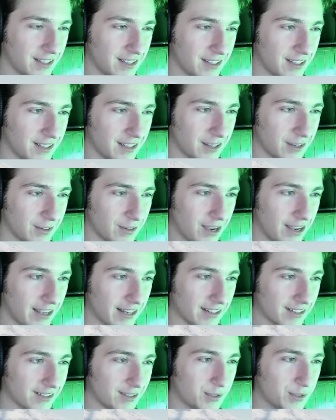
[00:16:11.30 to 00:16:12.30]
All right,
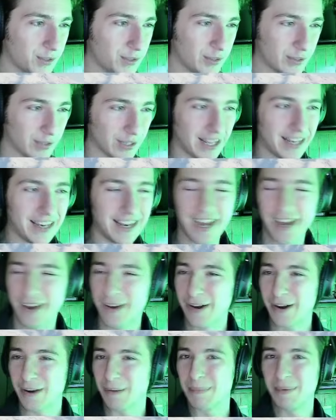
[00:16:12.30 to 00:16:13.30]
cool. And
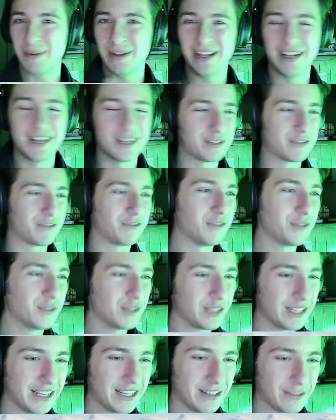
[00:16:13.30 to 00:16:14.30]
now our plane is
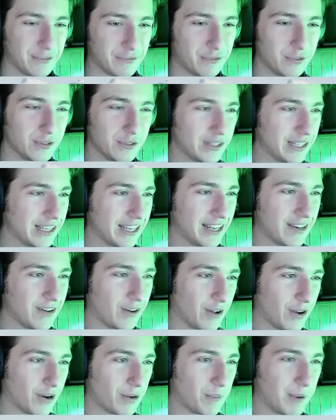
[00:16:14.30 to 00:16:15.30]
fully in
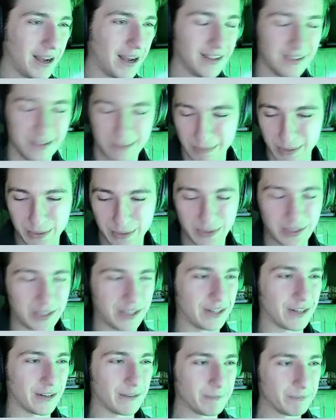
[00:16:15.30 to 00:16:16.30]
autopilot mode
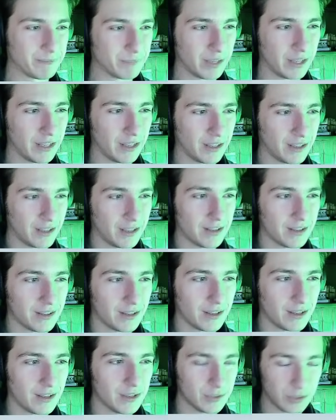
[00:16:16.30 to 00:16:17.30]
here.
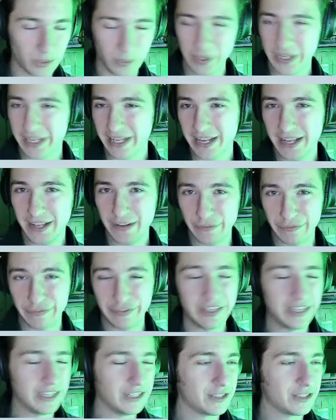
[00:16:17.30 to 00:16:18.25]
So we can hit V to